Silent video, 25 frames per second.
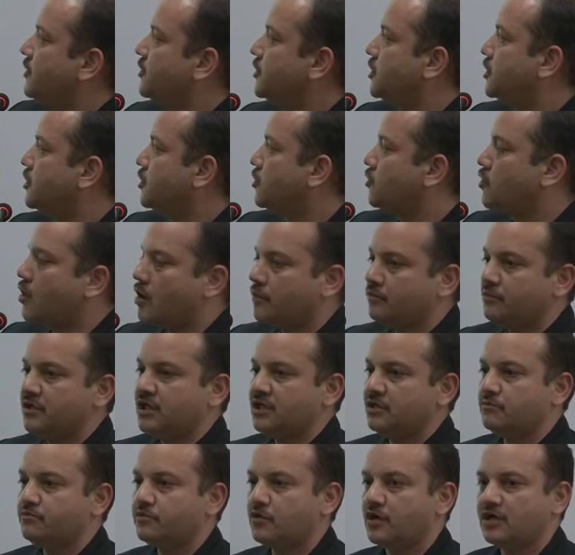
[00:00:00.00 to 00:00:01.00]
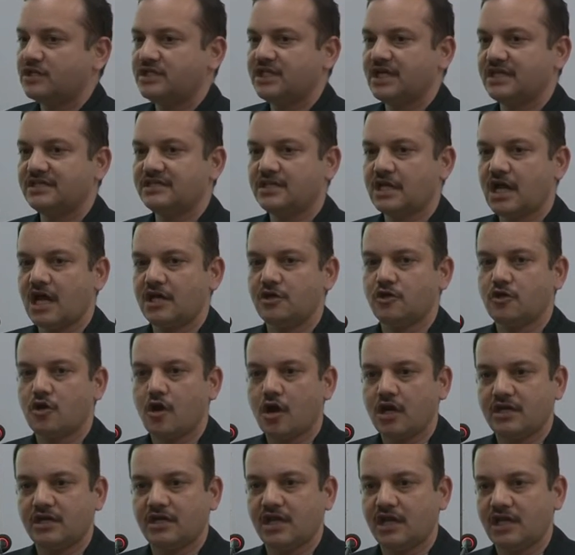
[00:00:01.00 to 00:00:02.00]
the government projects are
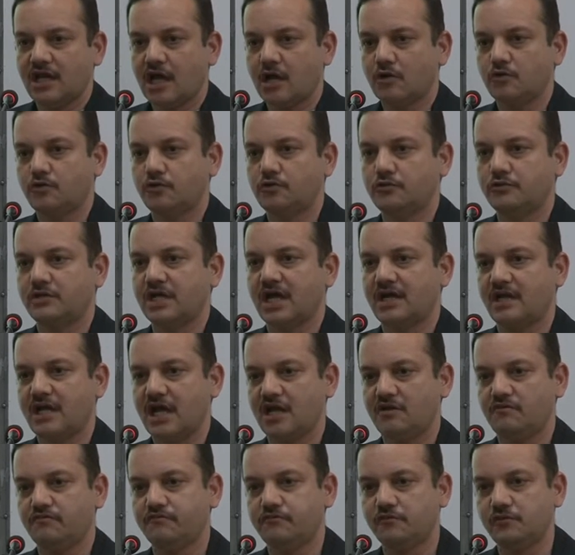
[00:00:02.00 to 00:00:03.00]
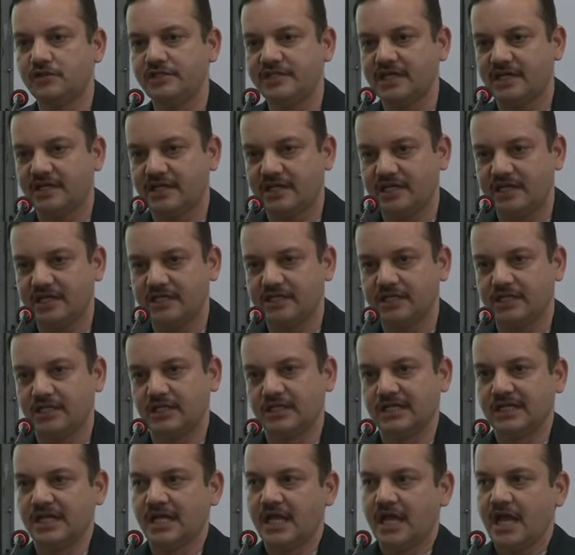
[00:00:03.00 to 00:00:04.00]
not allowed to run at full
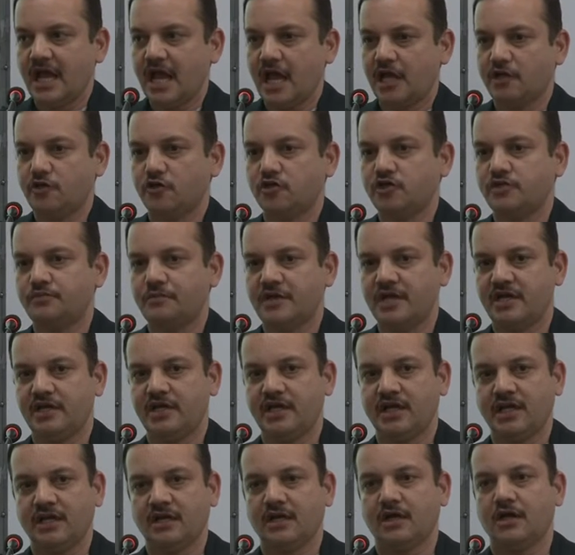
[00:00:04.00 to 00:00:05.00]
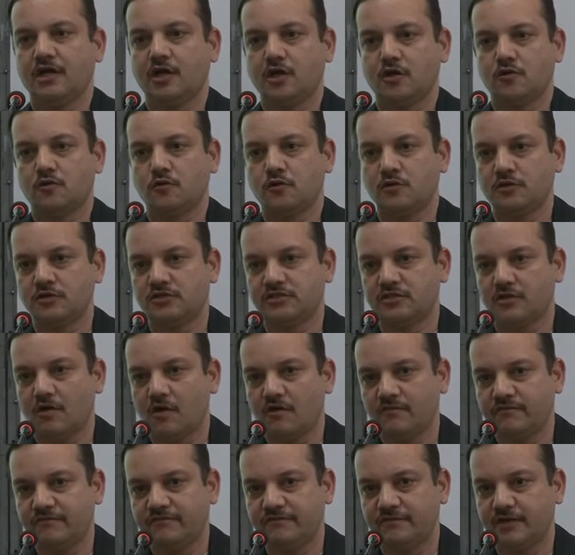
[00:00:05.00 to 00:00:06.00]
generation, and you're spending crores
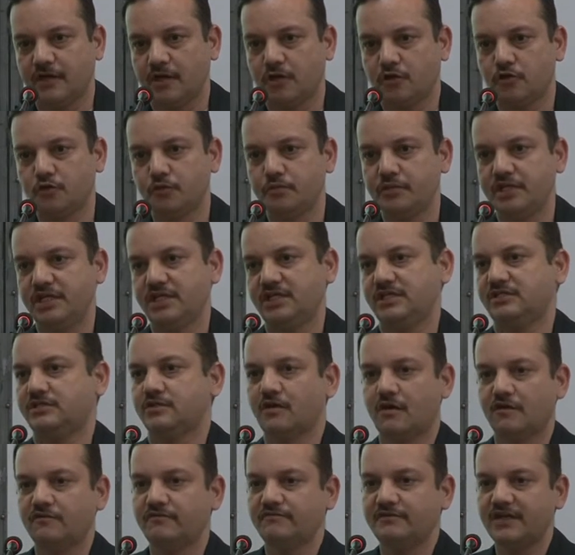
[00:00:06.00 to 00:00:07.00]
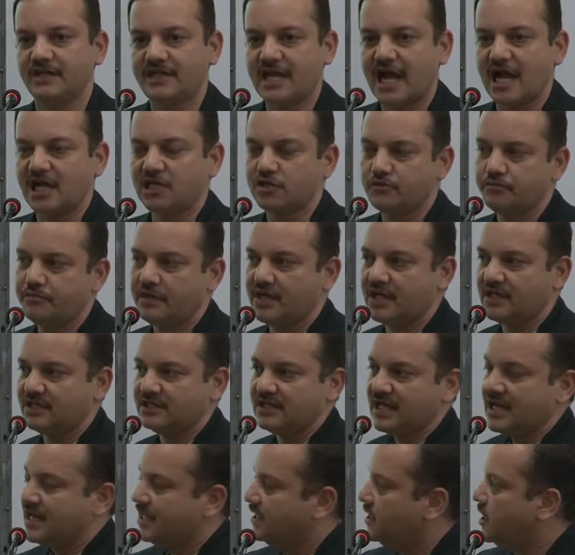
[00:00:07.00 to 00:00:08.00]
of rupees of the
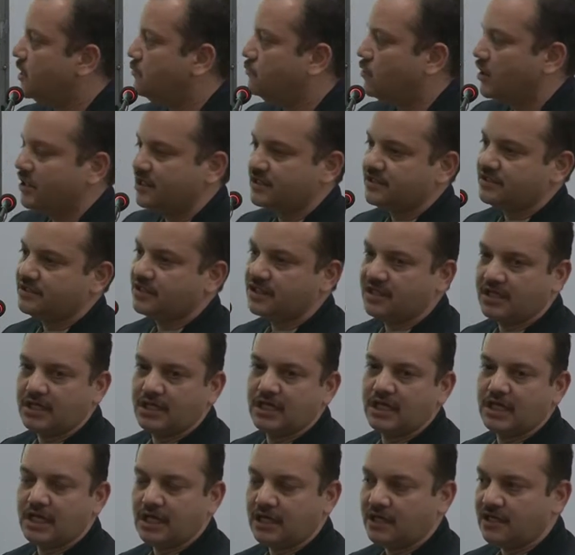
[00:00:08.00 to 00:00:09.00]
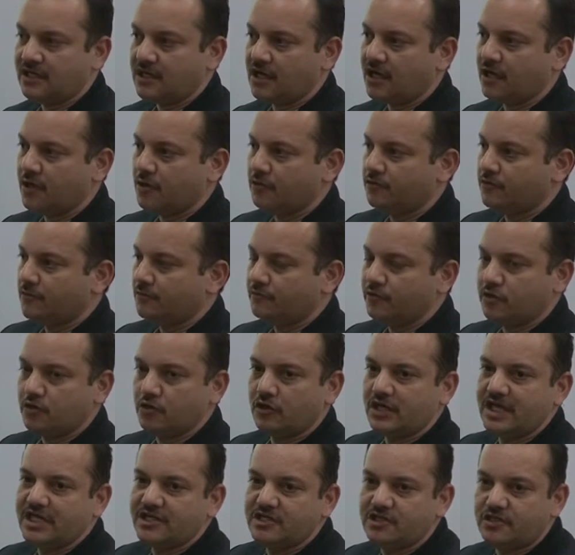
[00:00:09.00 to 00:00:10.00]
taxpayers, then what is the
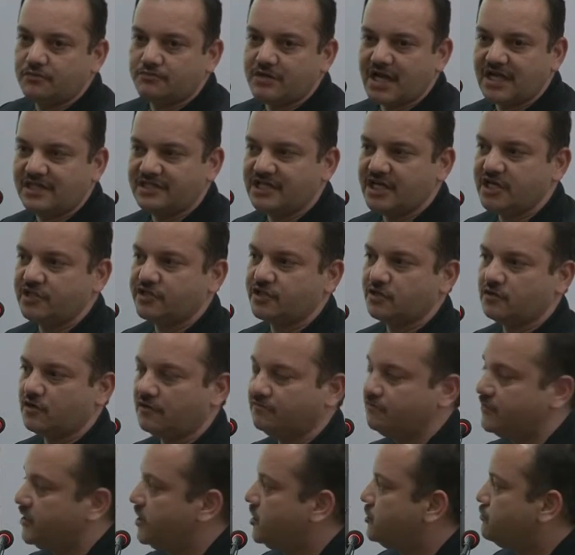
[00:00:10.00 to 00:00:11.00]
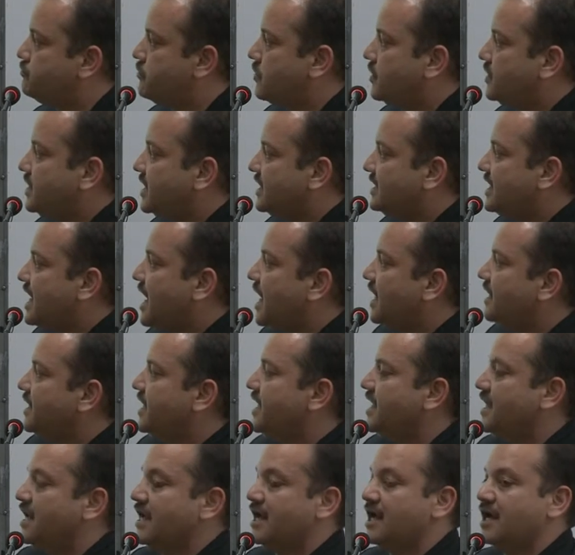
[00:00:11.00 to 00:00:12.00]
legitimization of these projects?
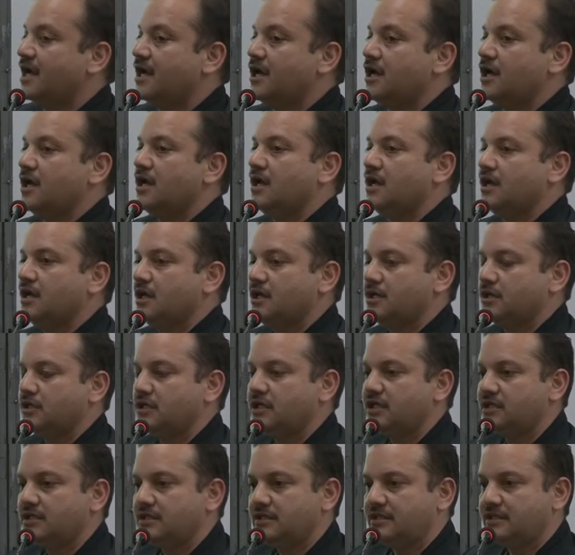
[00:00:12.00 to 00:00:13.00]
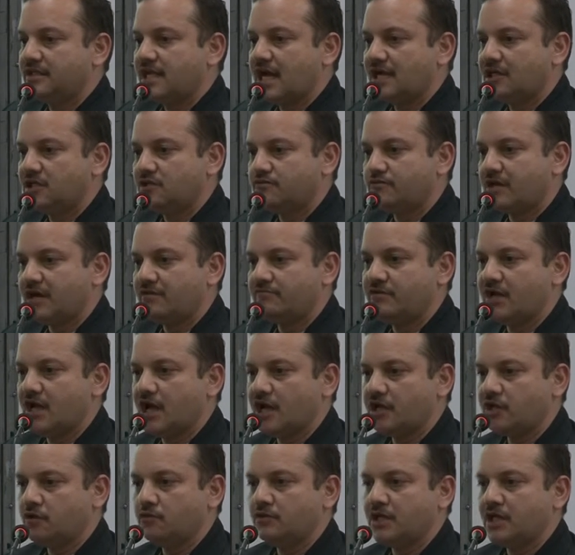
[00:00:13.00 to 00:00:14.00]
That is why we
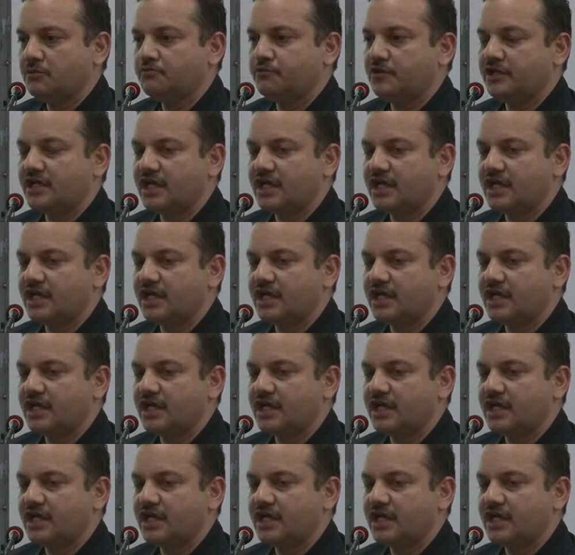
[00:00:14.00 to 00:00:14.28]
argue that